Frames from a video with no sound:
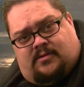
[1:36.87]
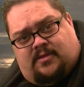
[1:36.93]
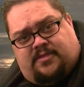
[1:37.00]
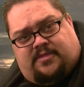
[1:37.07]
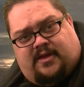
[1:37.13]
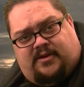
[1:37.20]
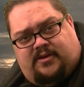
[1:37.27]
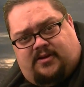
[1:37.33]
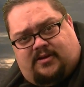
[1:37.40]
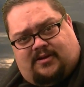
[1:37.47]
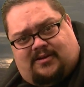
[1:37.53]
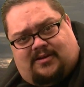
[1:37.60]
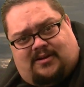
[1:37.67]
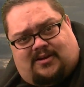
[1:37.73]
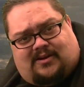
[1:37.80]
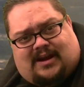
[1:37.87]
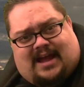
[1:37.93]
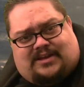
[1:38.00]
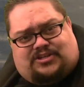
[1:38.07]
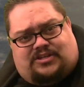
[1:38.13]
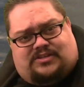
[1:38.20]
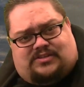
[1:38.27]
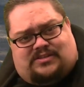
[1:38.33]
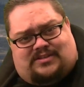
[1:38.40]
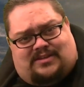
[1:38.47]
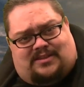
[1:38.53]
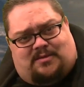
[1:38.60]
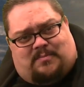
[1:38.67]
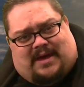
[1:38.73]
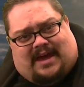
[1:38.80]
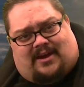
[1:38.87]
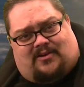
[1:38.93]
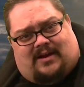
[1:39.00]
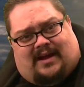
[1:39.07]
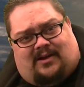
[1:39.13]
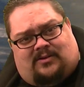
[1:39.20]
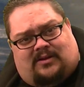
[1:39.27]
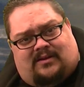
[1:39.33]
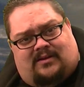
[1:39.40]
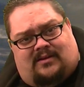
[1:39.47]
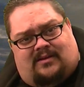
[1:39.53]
The thunder crashes in the background.